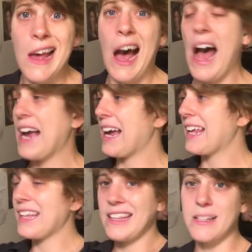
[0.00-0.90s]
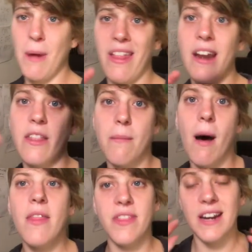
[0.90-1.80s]
I gotta get these in by the end of the
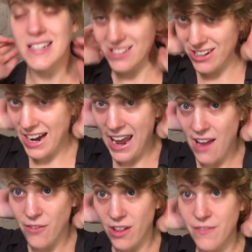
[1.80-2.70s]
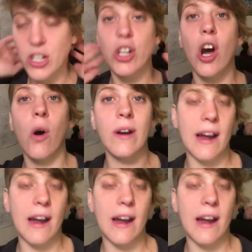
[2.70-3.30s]
month, and I still got a handful left to go.